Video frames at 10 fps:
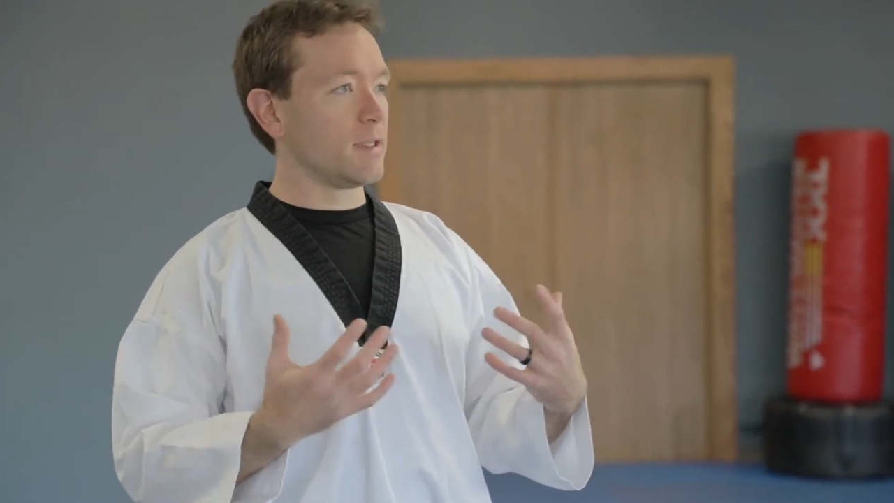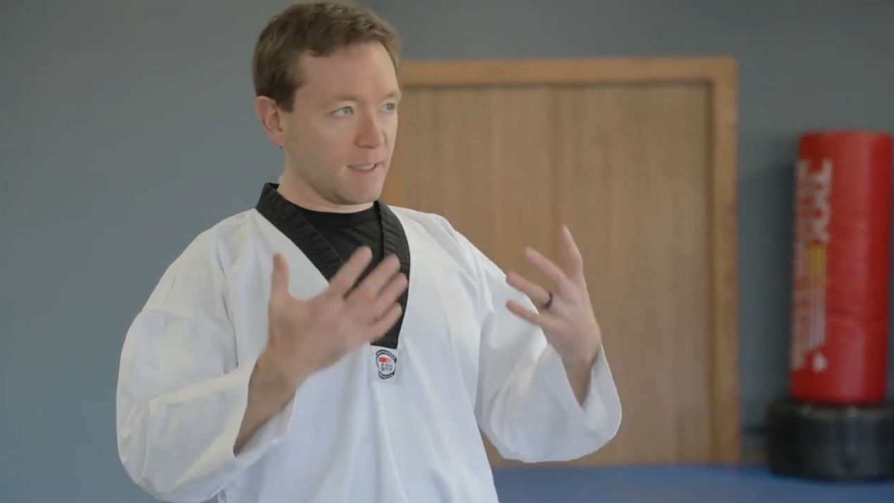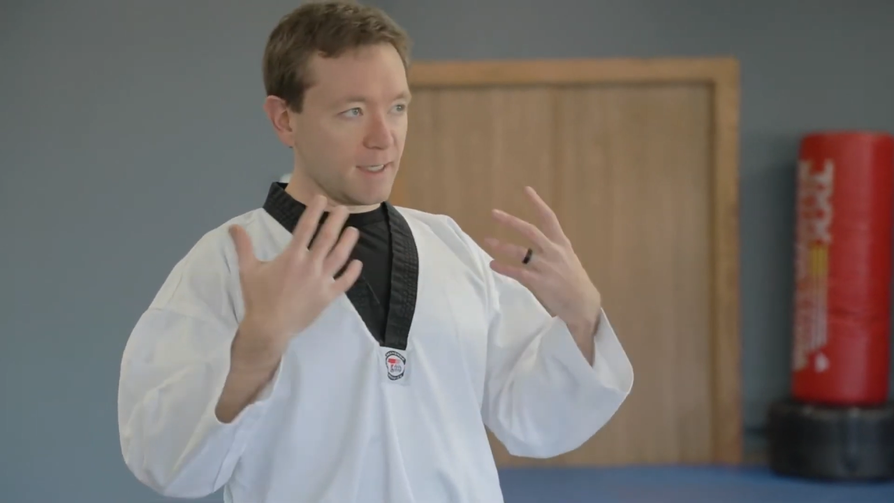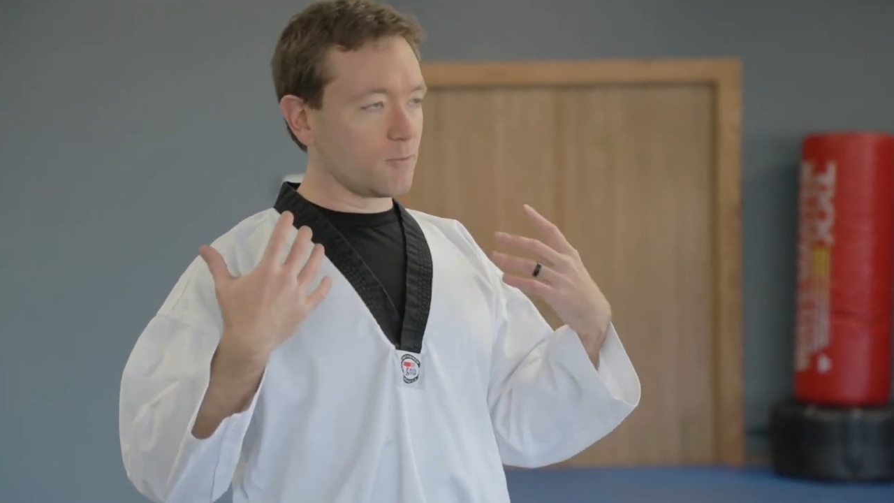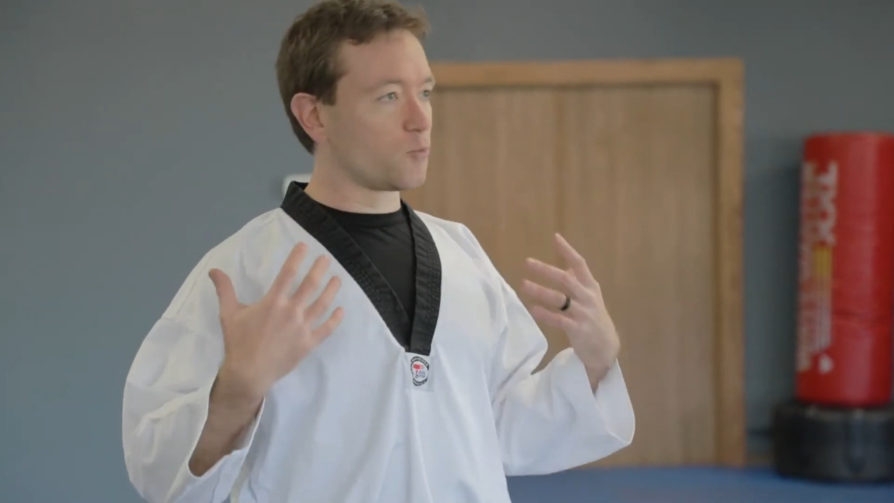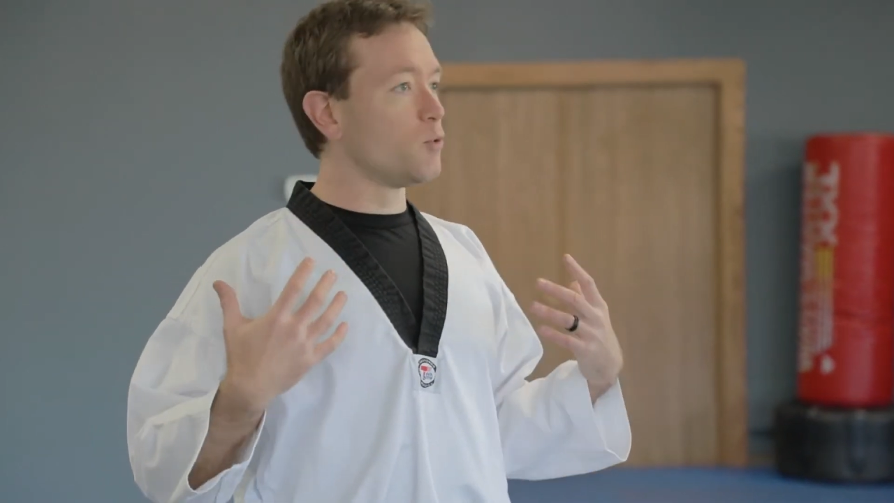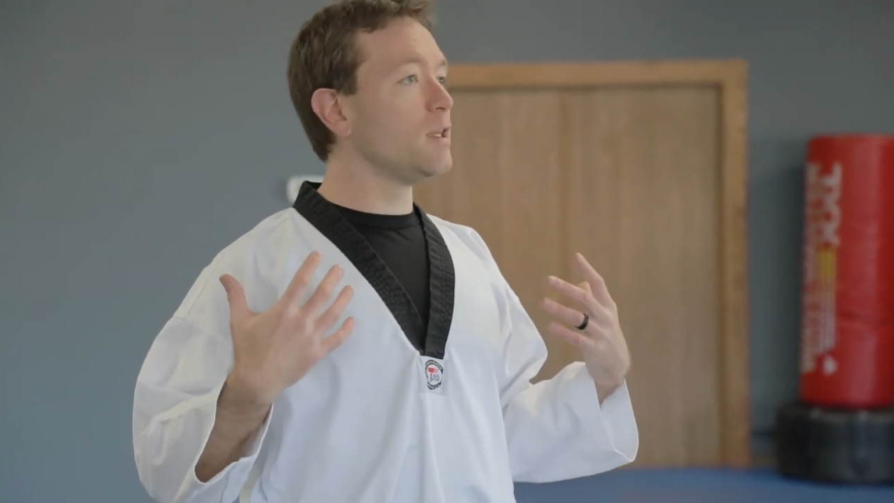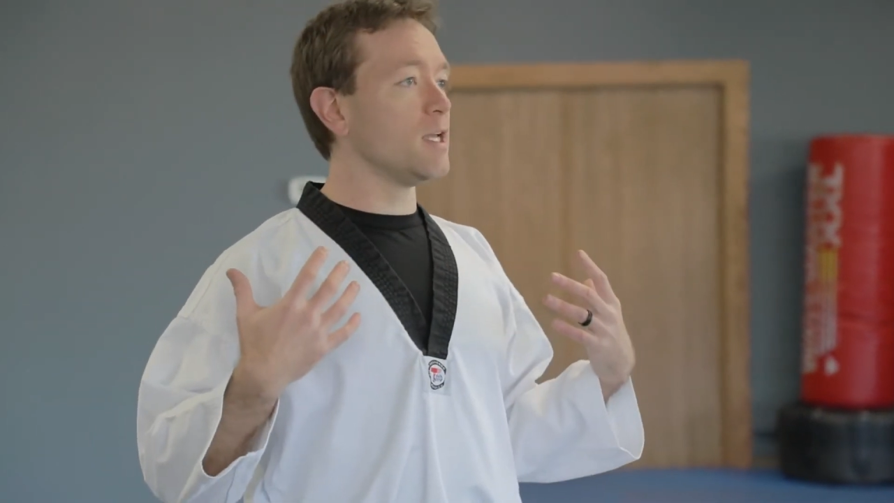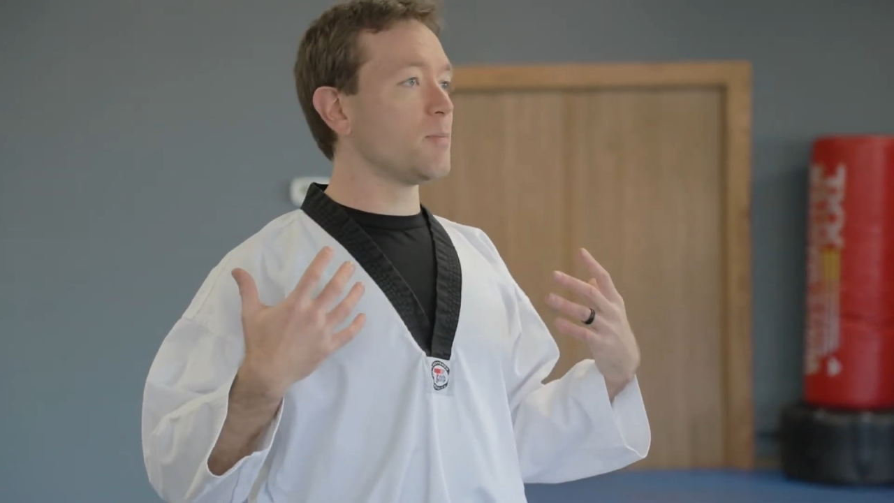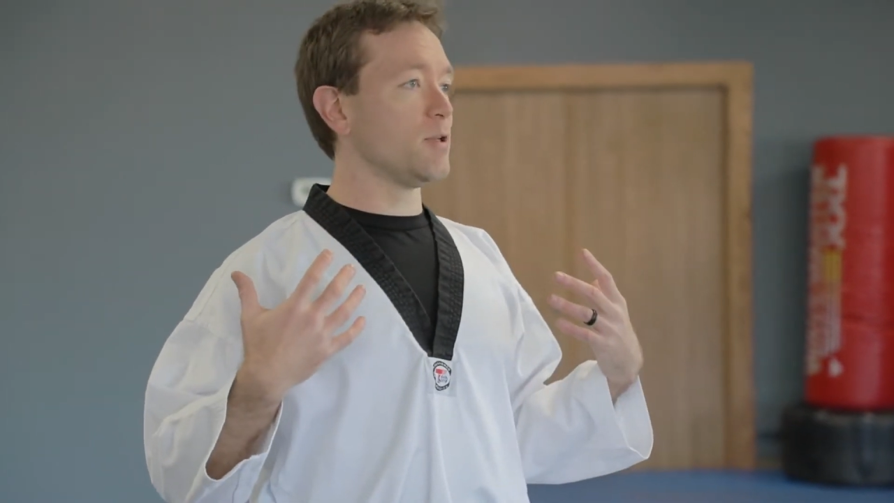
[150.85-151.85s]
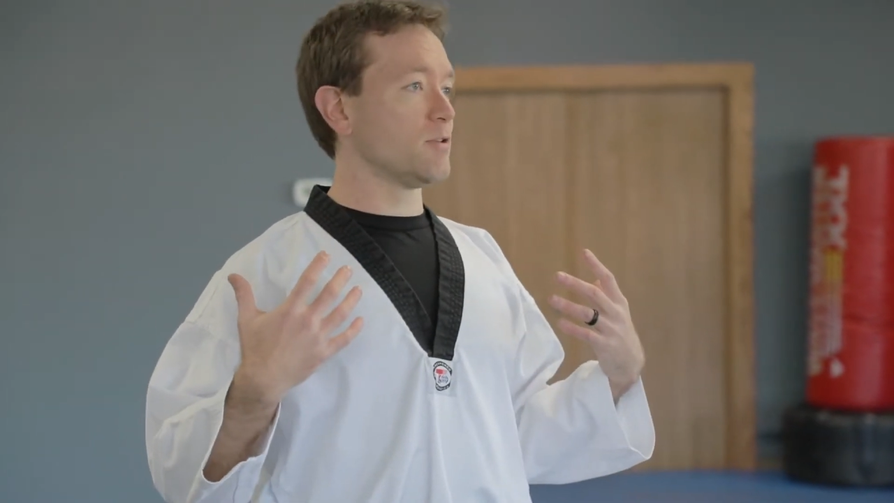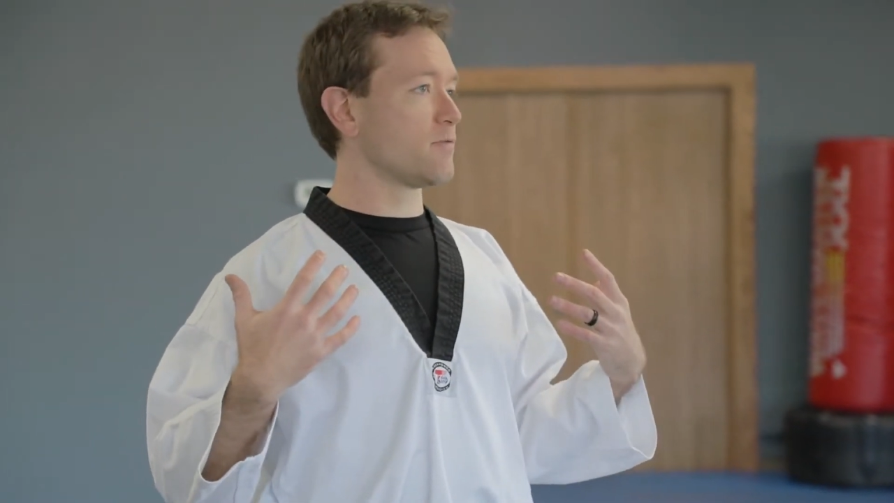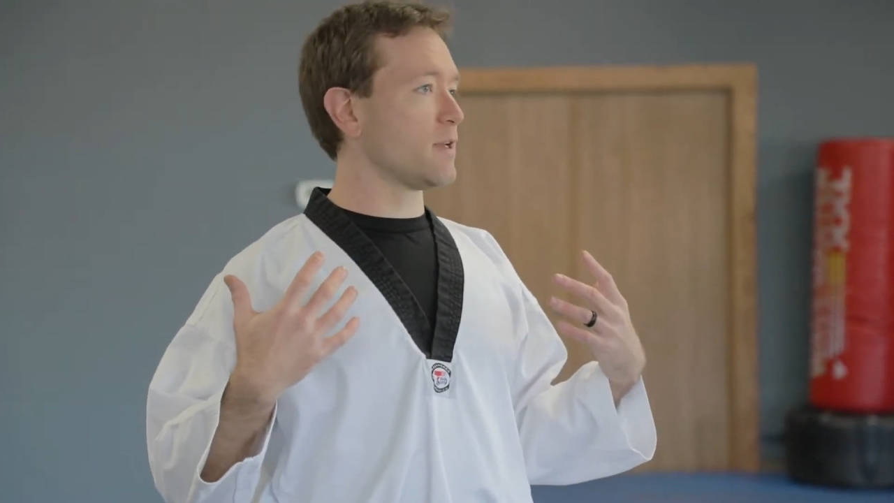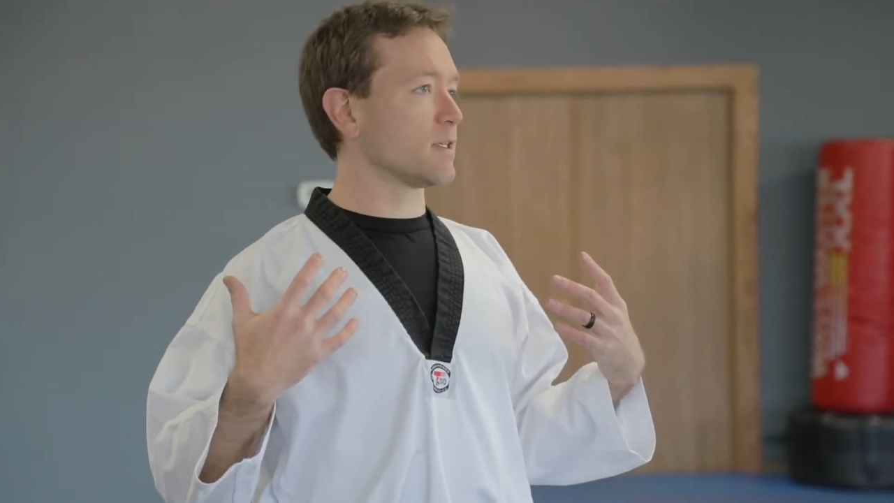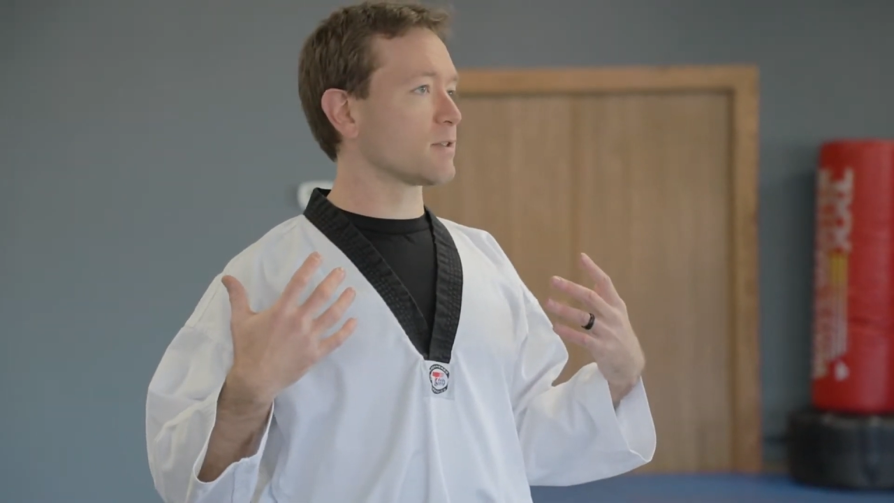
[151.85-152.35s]
they get really up in your
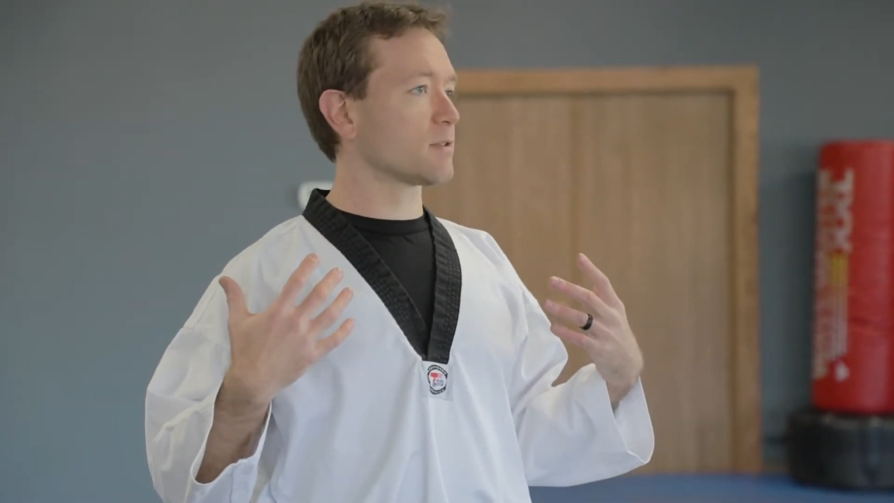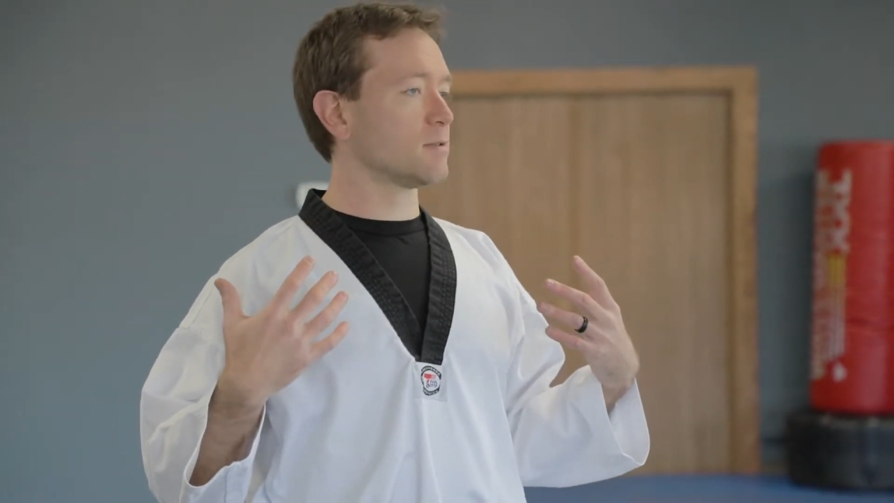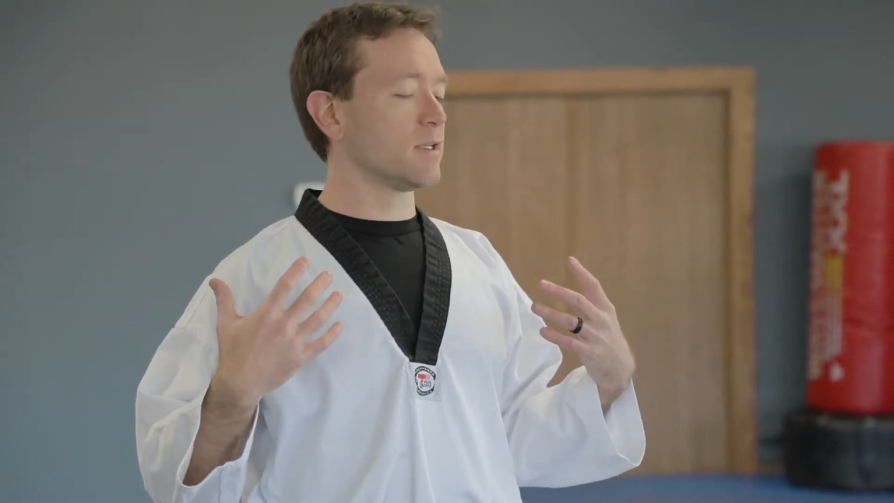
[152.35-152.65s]
face,